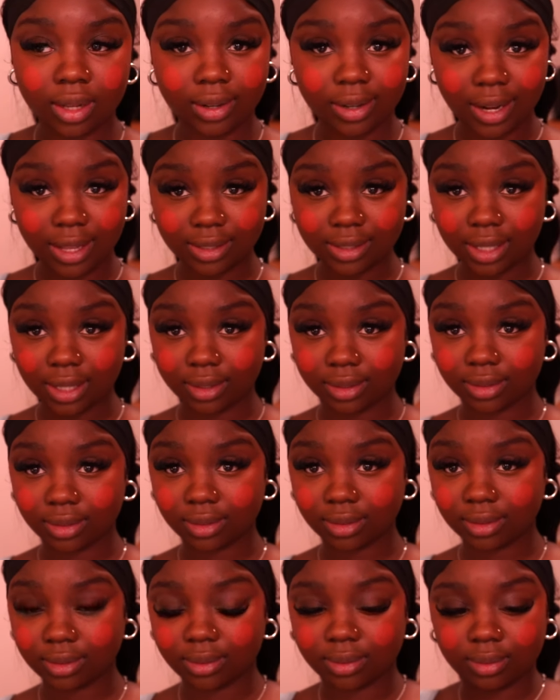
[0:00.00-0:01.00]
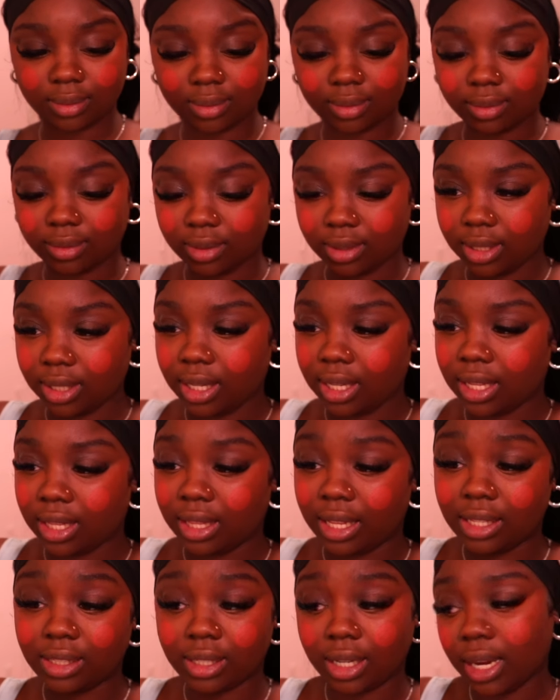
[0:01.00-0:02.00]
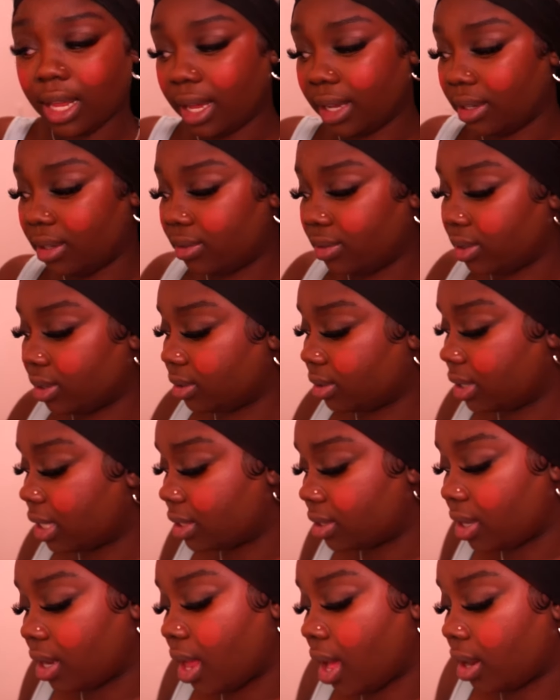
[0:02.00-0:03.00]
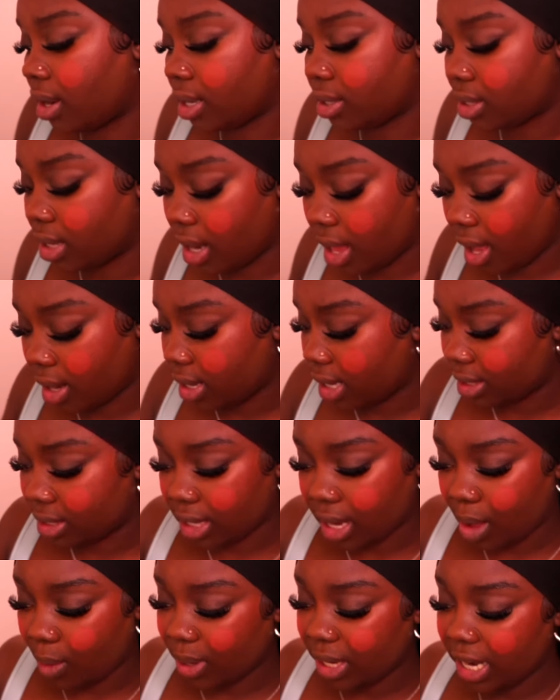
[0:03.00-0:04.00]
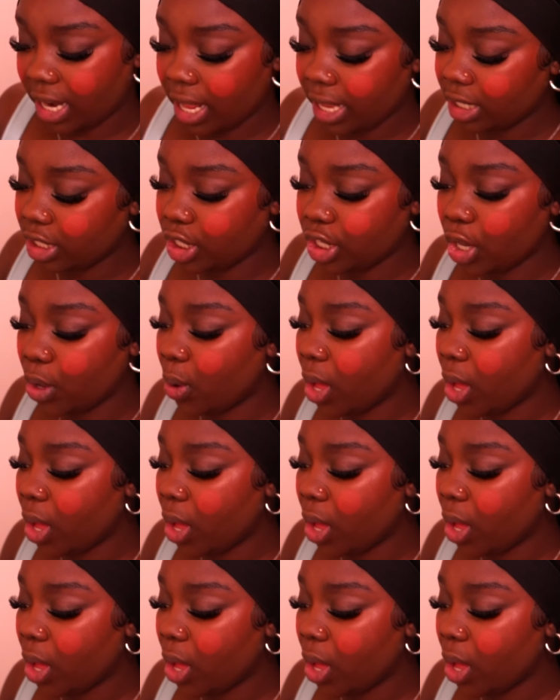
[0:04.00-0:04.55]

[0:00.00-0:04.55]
That's it. That's a lot, even. That's a lot, that's a lot, that's a lot. What did I do?